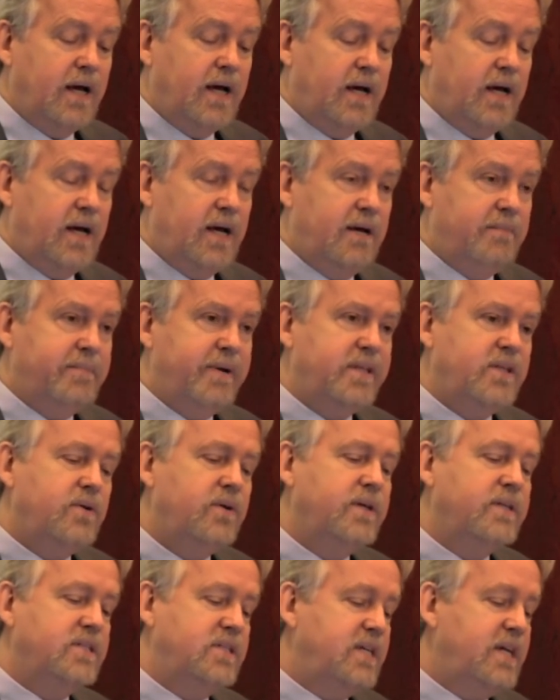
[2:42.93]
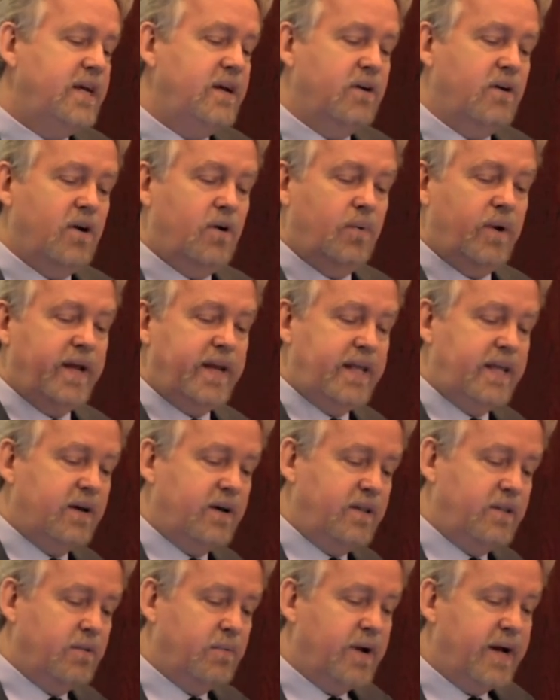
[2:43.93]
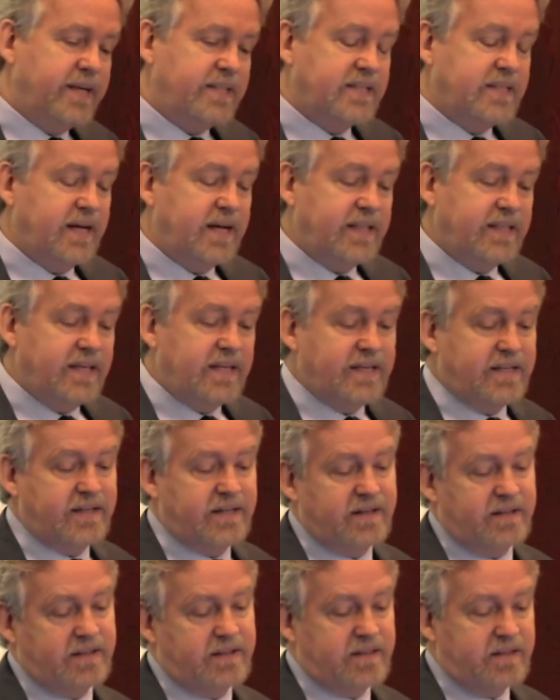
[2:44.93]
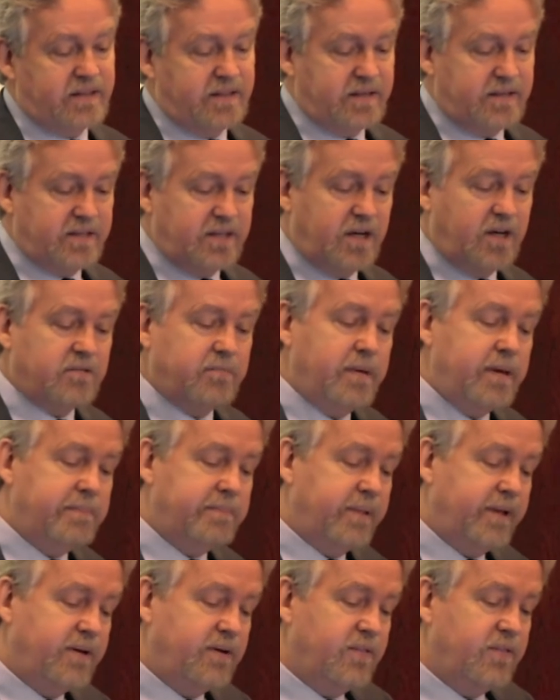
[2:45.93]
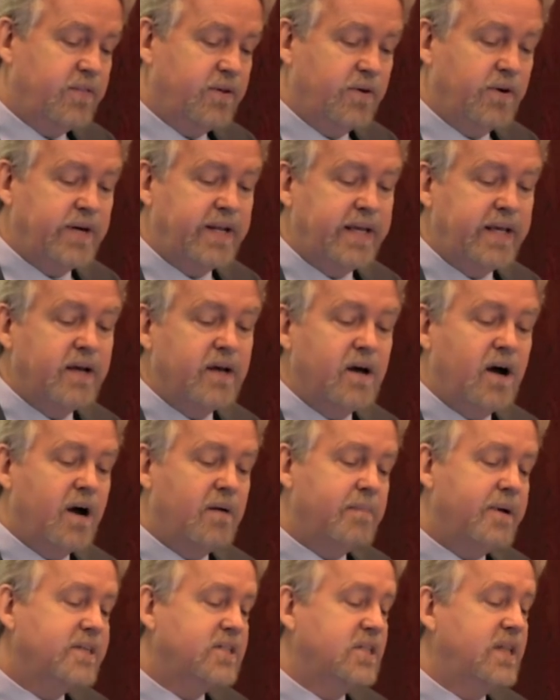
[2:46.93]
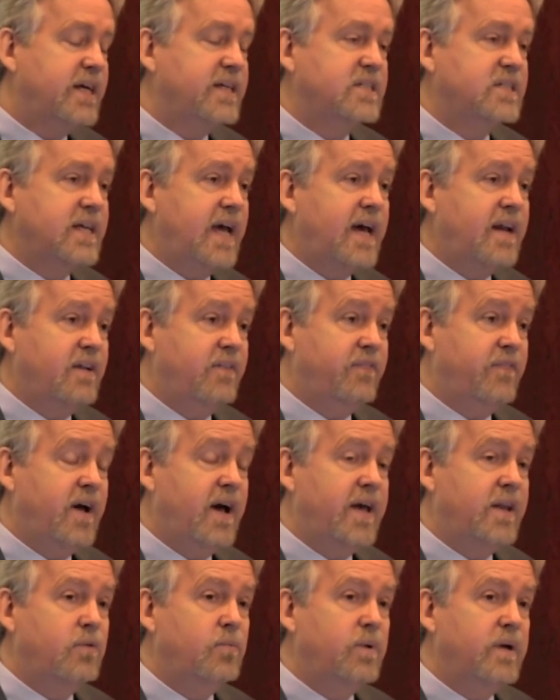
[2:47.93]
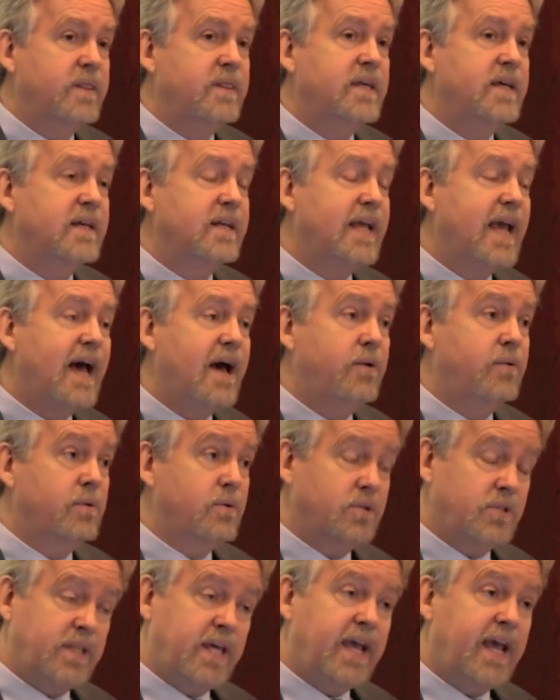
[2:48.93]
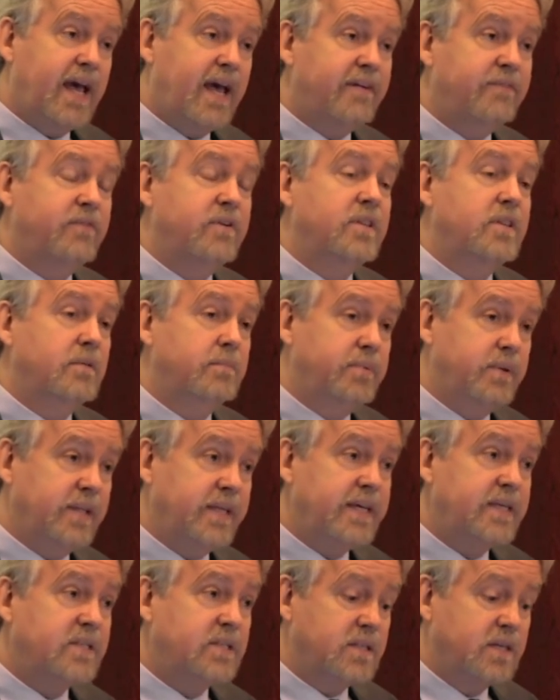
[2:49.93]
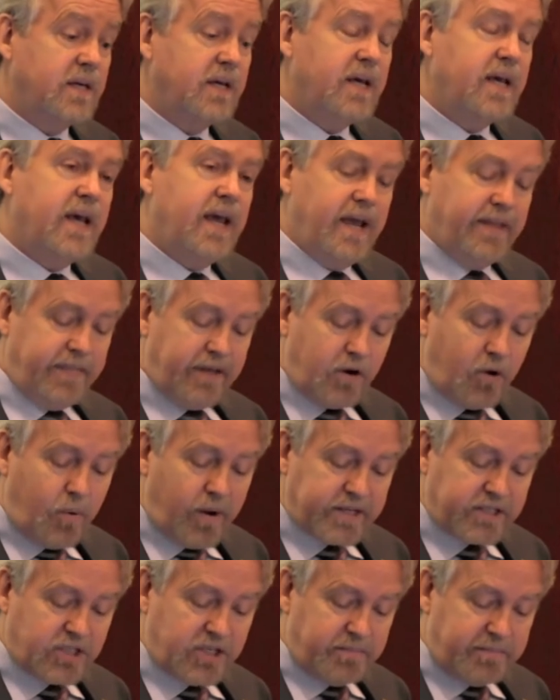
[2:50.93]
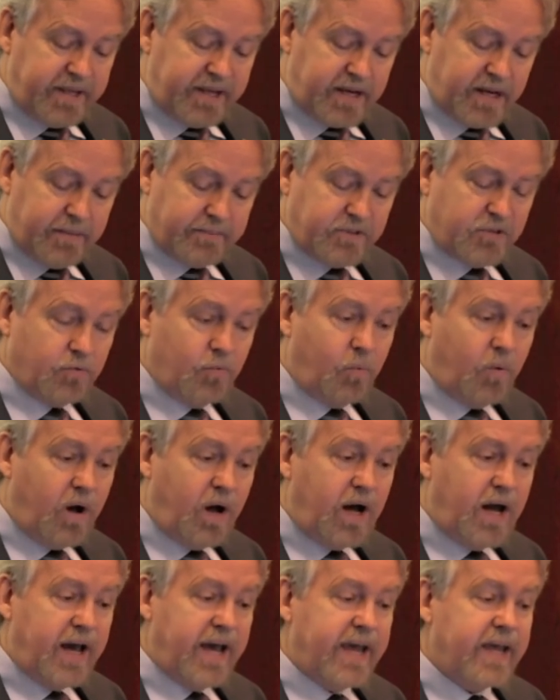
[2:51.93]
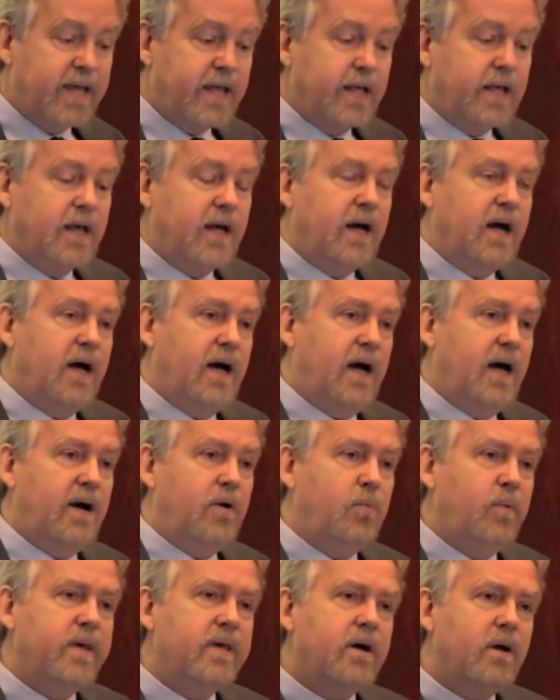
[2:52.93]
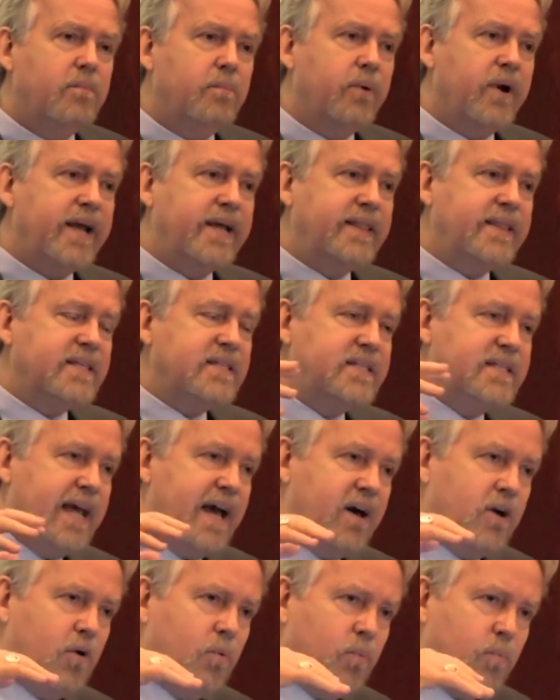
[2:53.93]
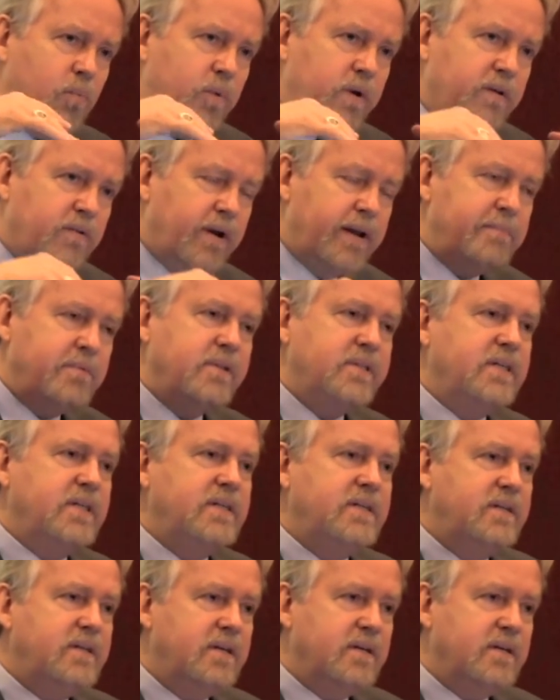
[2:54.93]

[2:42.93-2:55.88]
Uh, but you can see here already on the right side that, uh, young people under 30 are much less satisfied with the encounters they have with the police. And the question becomes why. Uh, we break this down and we are able to